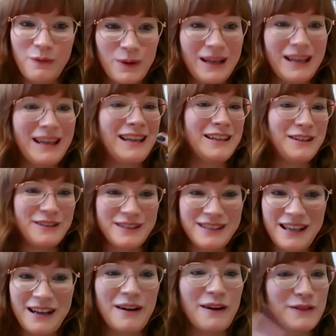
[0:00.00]
we,
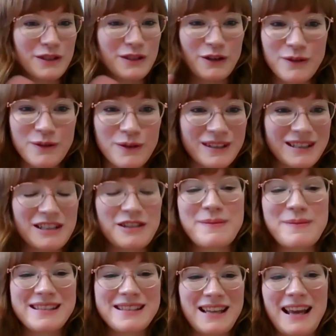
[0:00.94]
yourselves, other organizations
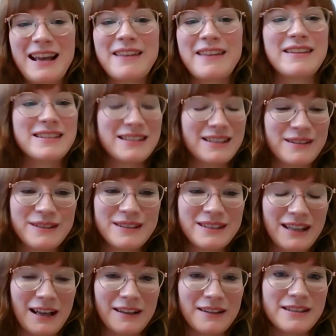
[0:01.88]
have been saying that still
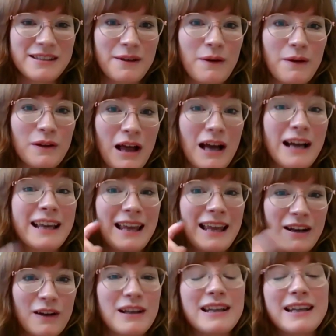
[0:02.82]
stand. So
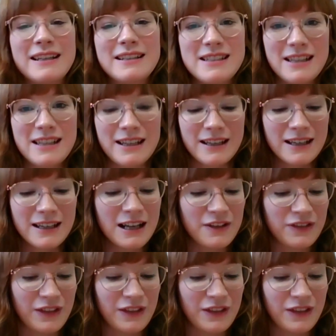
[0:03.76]
I'll link to
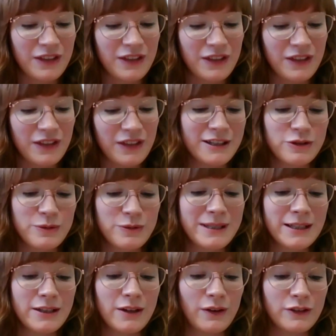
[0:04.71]
that past research
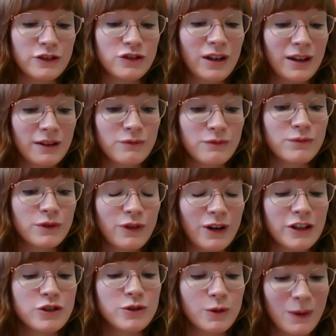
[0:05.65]
we did on
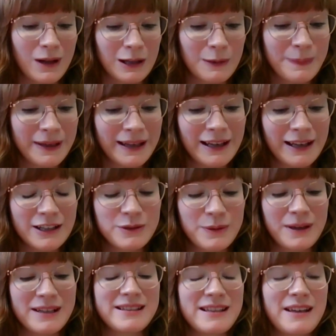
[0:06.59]
graduate wellbeing in
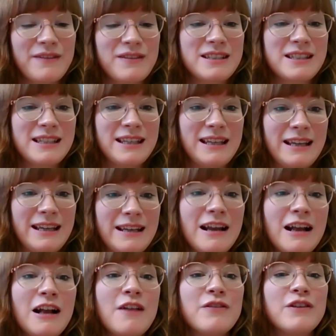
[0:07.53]
2017,
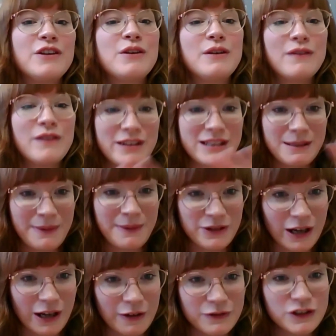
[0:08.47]
the University
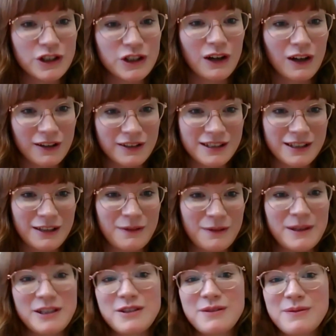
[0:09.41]
Mental Health Charter,
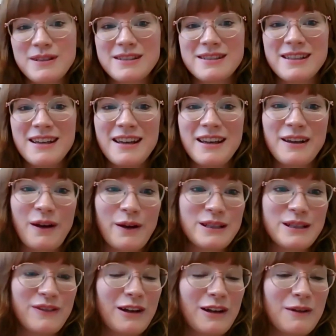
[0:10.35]
which was
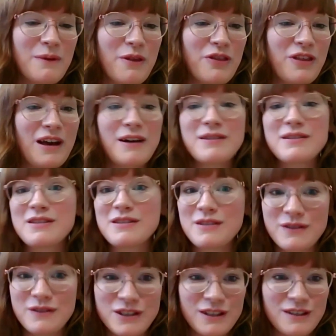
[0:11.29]
co-developed with thousands
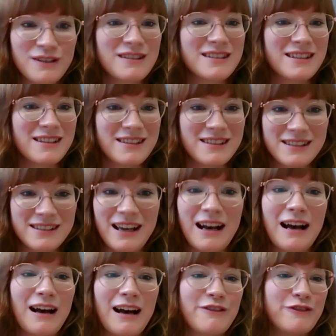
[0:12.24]
of students and
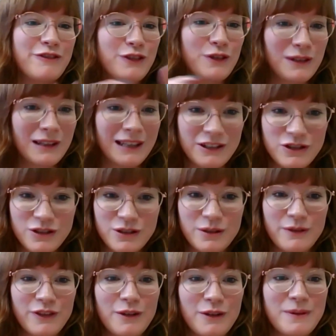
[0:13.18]
staff, full
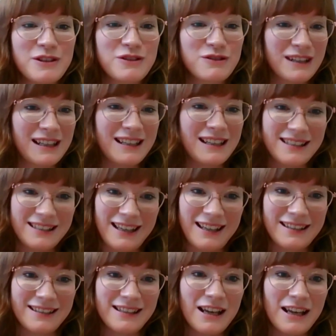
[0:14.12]
literature review, which really
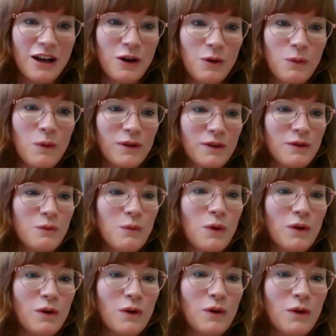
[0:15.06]
says
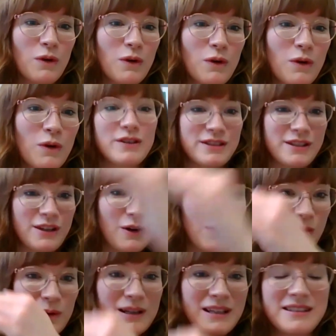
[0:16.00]
what's needed across a
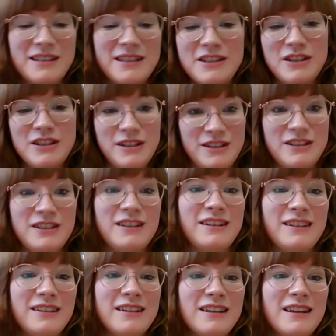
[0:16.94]
whole
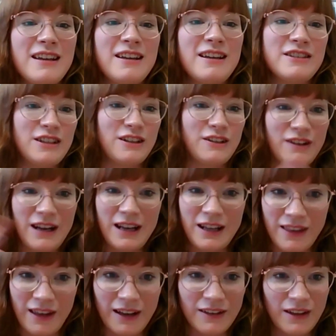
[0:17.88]
institution to
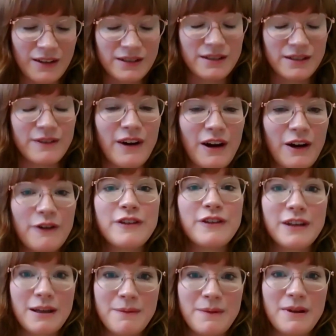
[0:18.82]
create those sort of
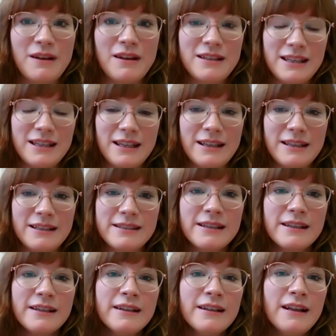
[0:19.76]
healthy
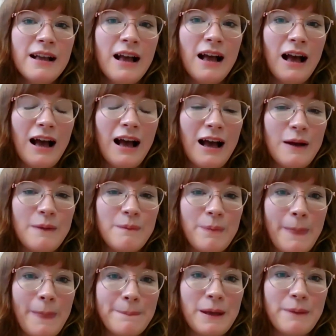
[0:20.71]
communities.
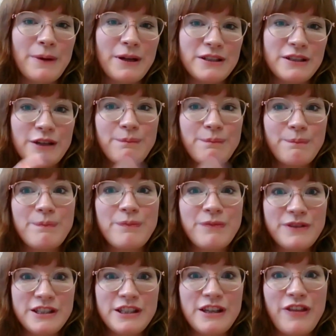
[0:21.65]
But
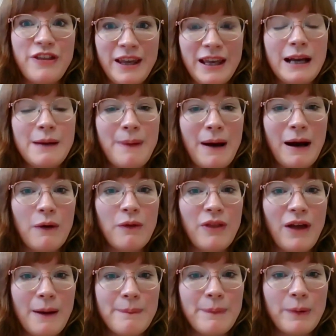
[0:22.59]
to think
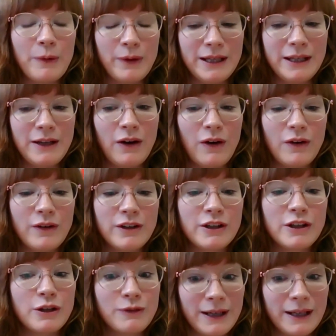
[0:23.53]
about that point
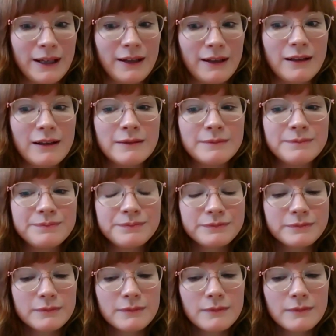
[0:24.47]
on curriculum,